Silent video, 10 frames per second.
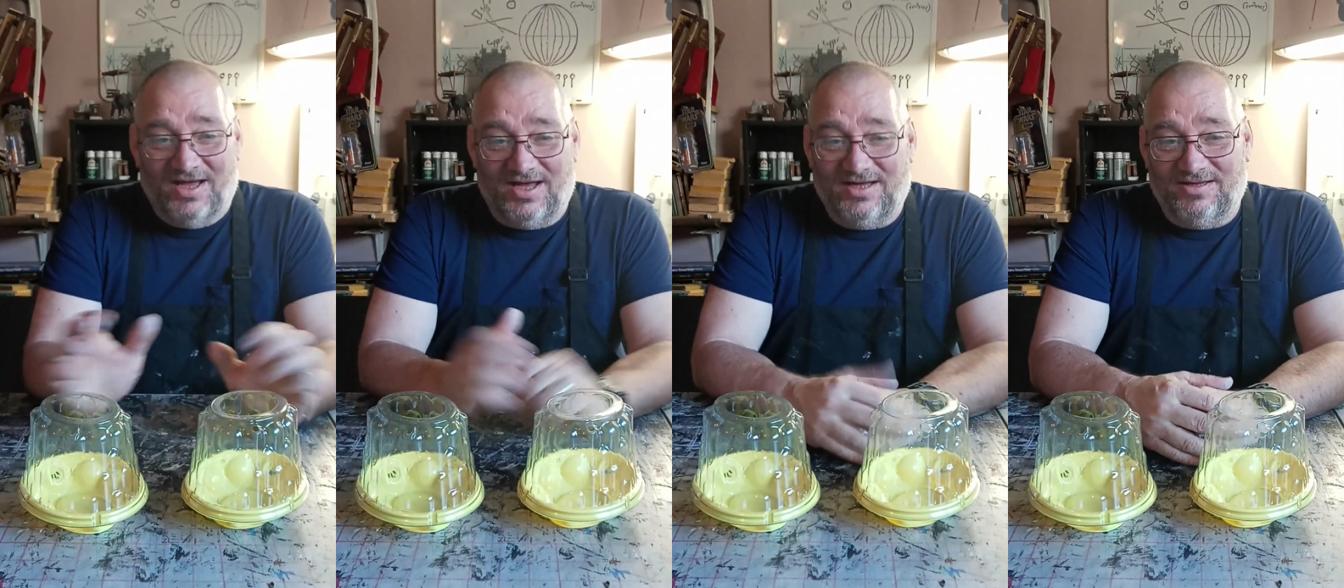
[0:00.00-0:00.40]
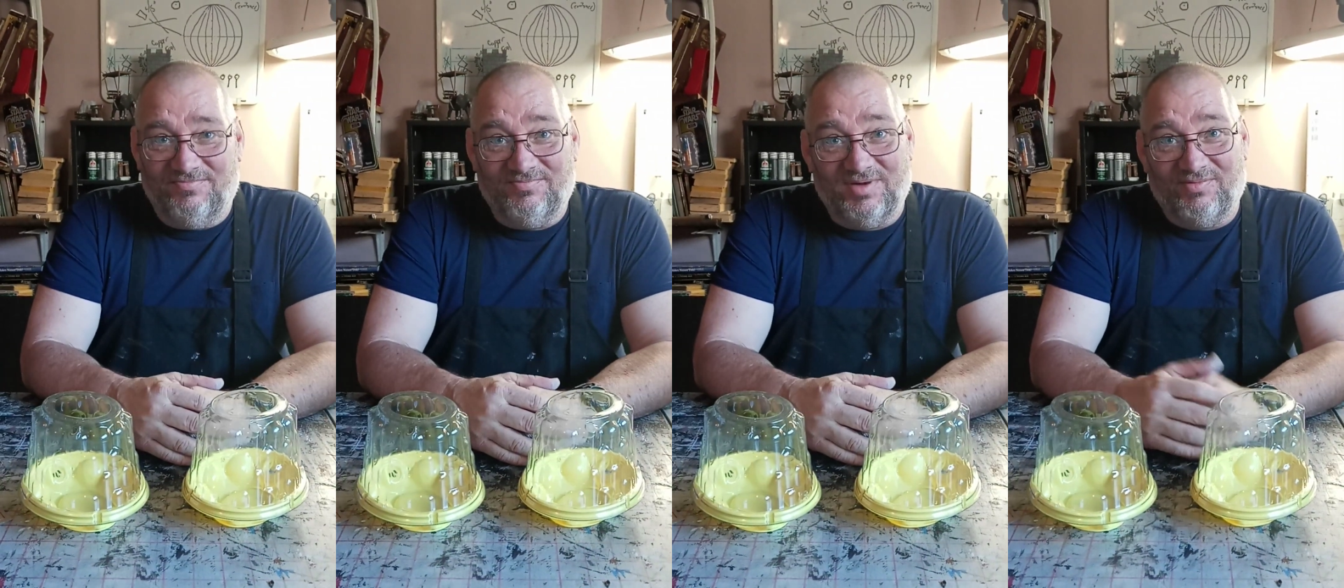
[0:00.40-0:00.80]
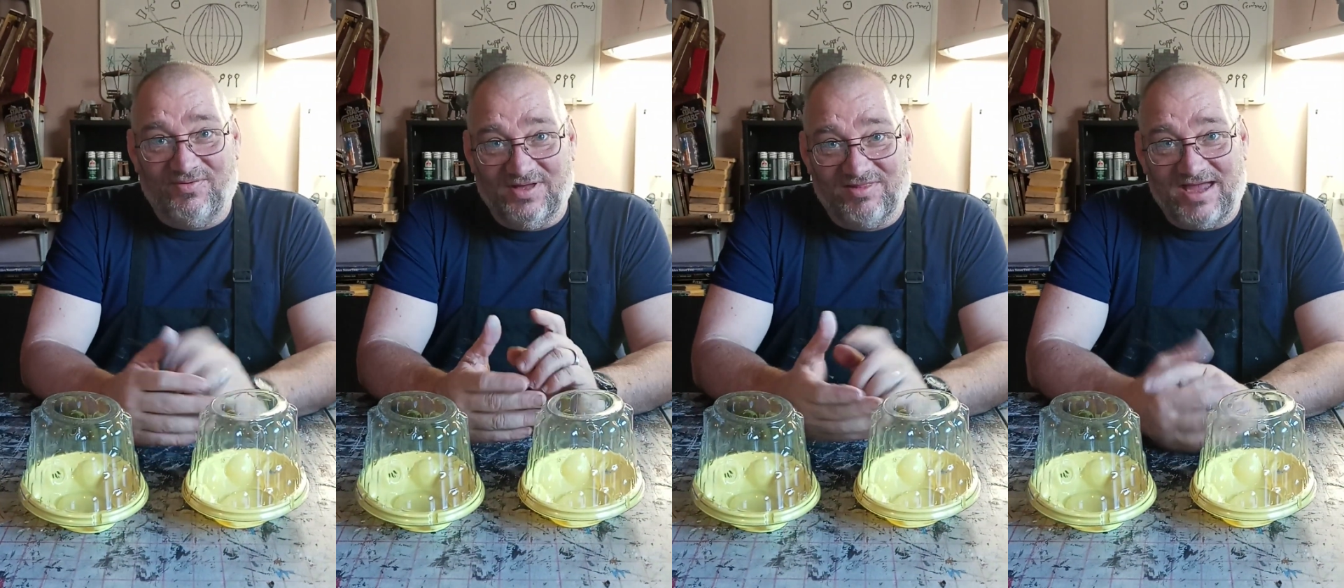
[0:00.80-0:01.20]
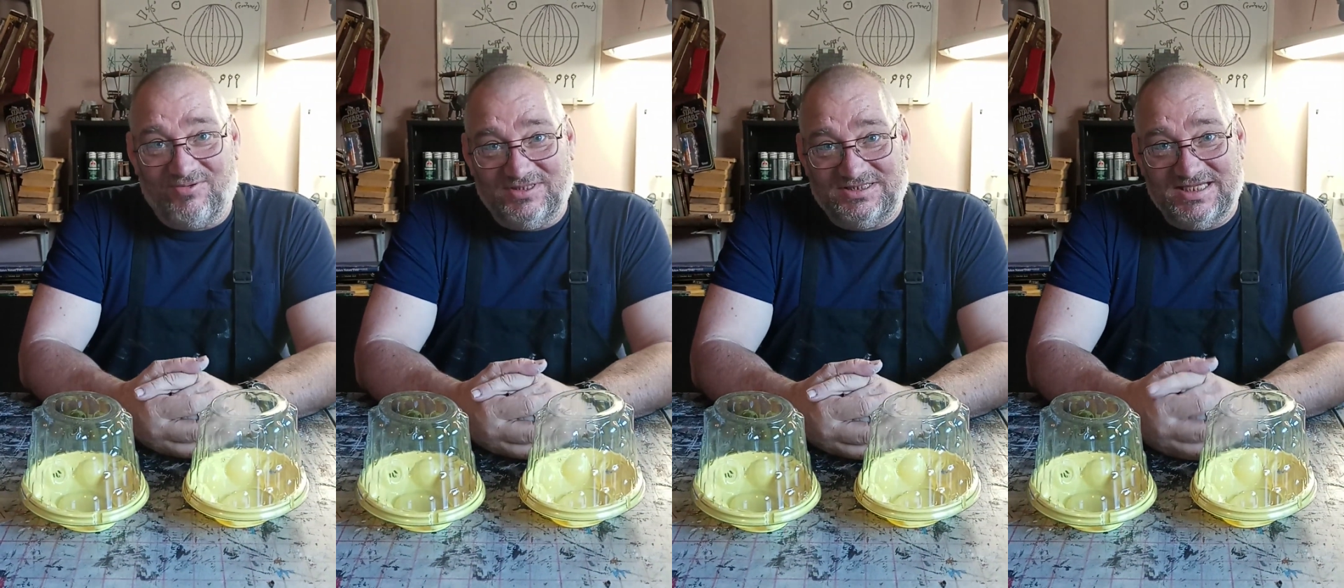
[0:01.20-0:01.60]
Remember, if you
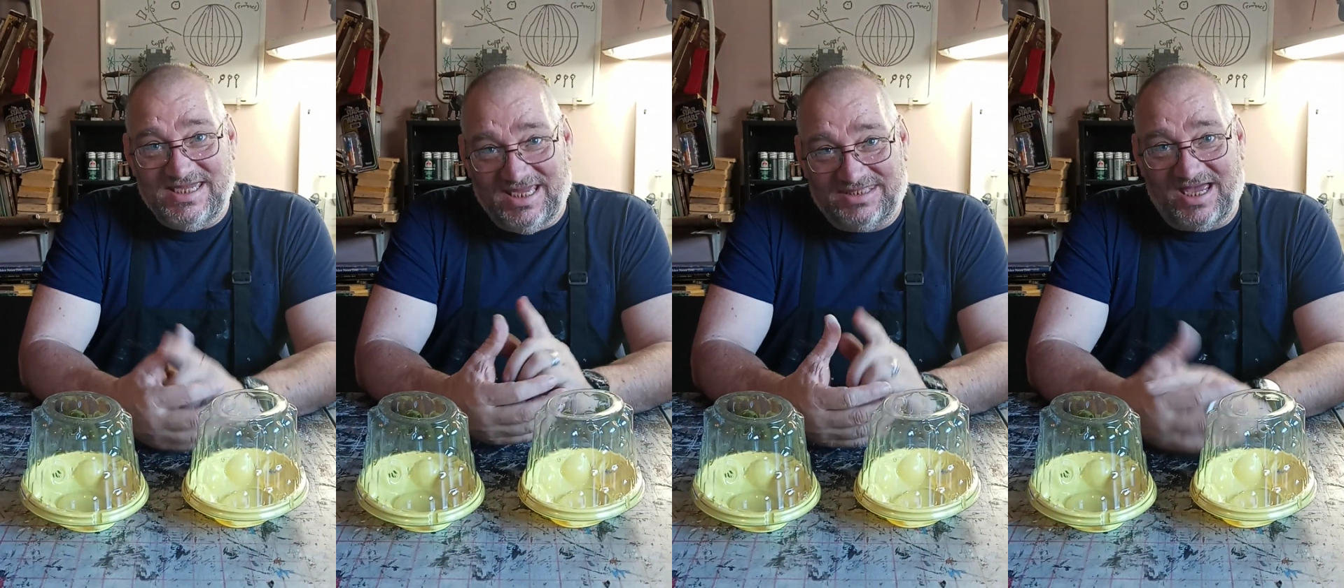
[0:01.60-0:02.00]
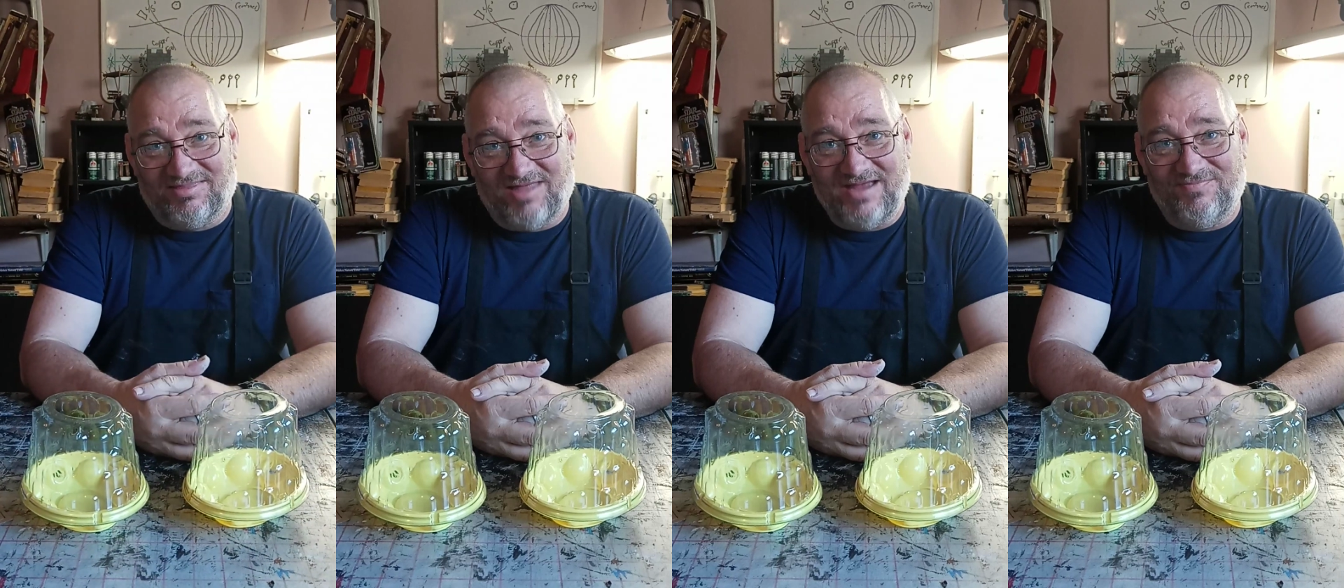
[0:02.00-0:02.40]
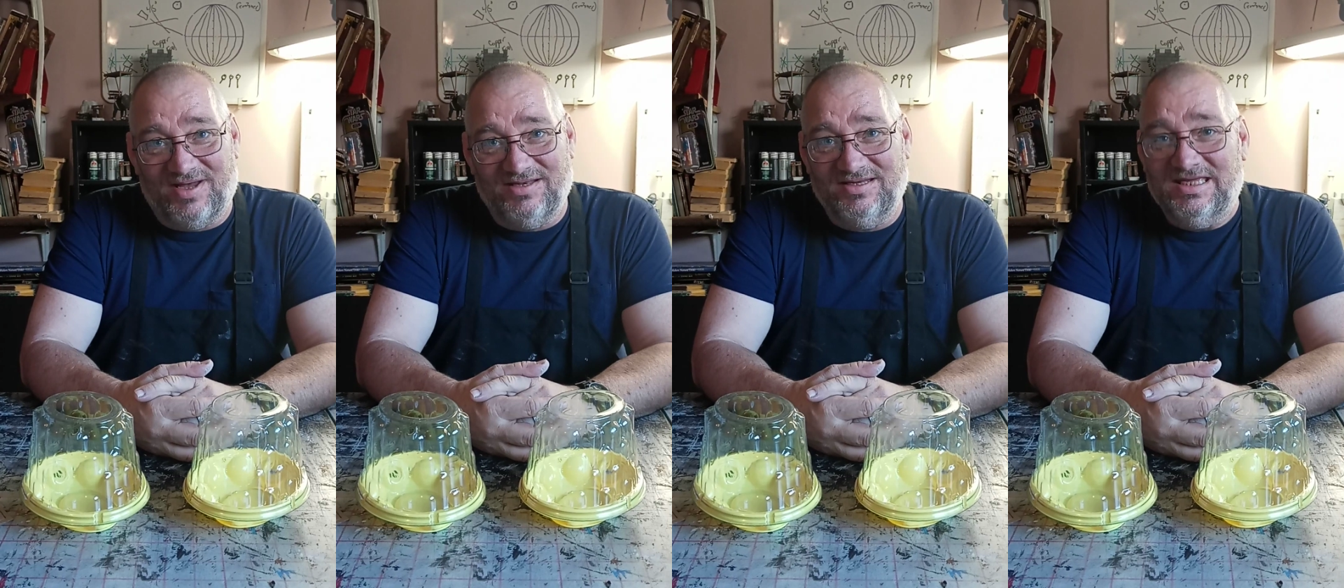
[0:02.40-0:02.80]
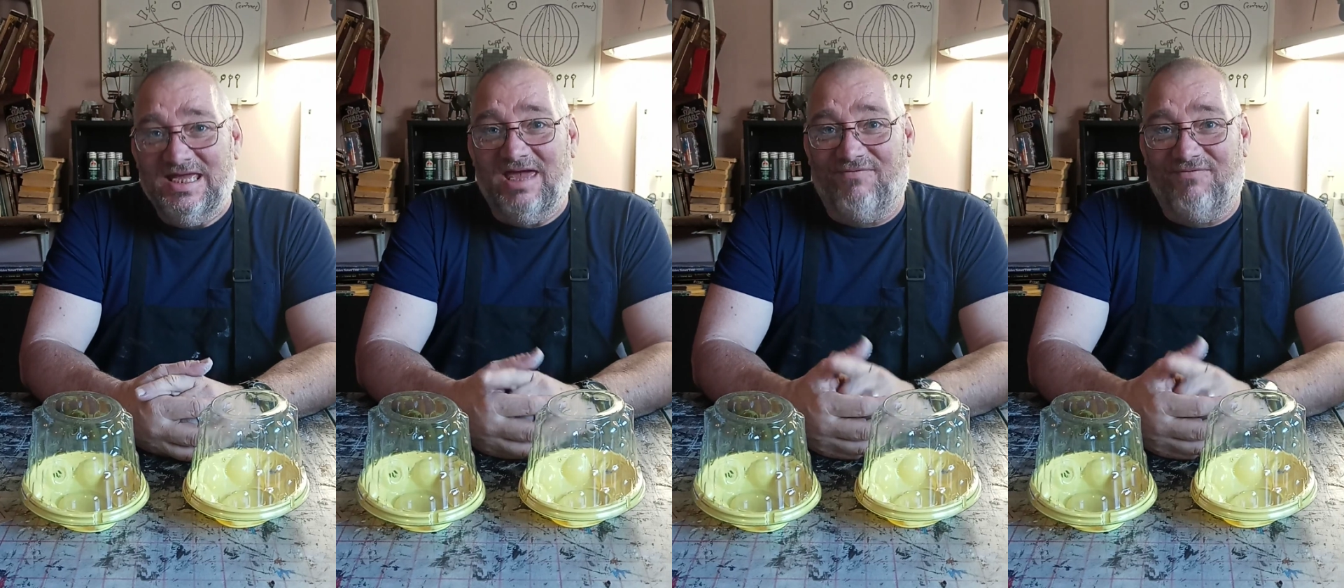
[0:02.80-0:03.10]
like what you see, hit that like button.